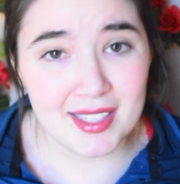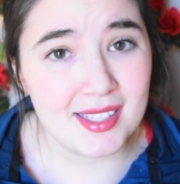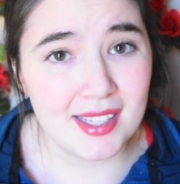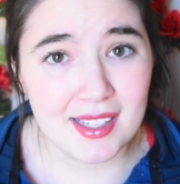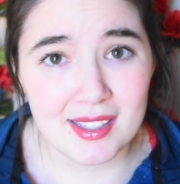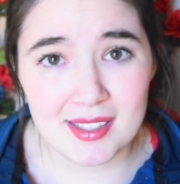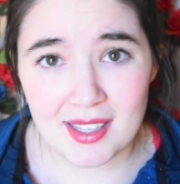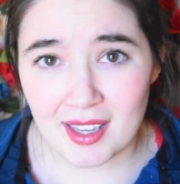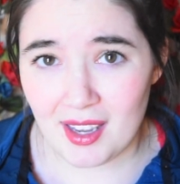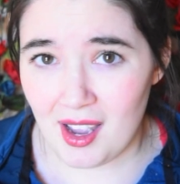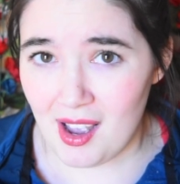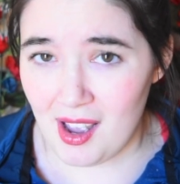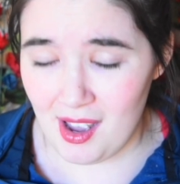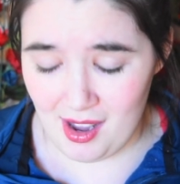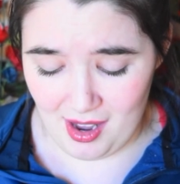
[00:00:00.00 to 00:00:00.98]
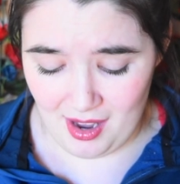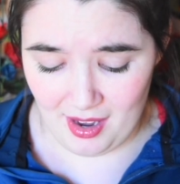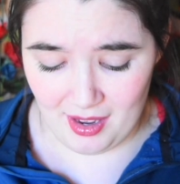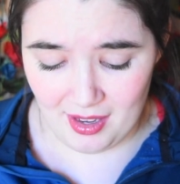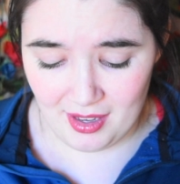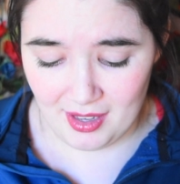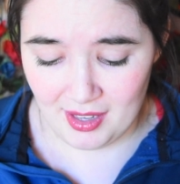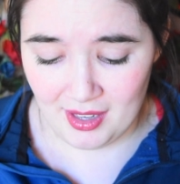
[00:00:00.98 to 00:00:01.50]
This is
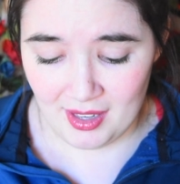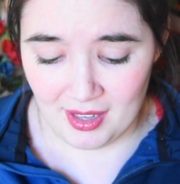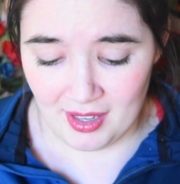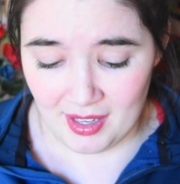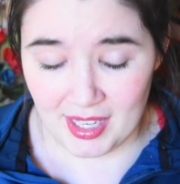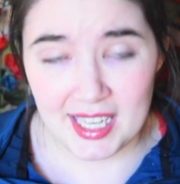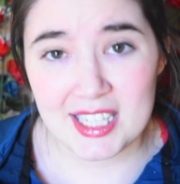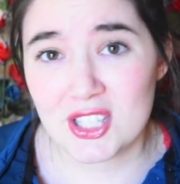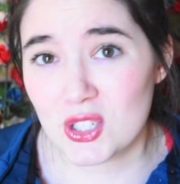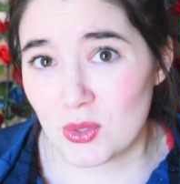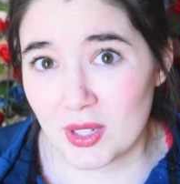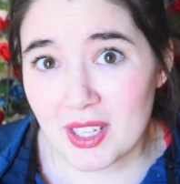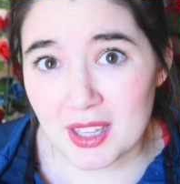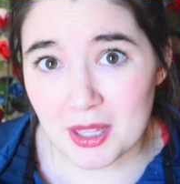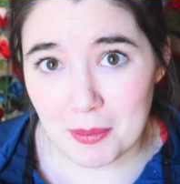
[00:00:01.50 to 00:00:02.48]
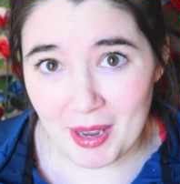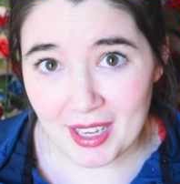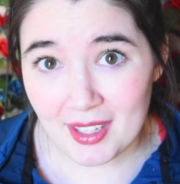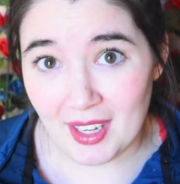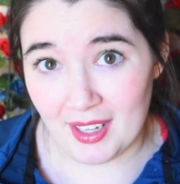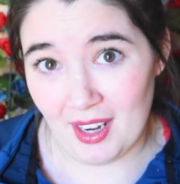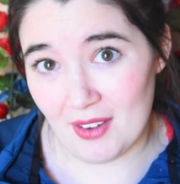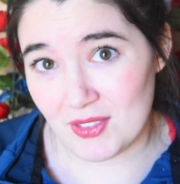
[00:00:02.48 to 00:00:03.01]
uh, history in the making.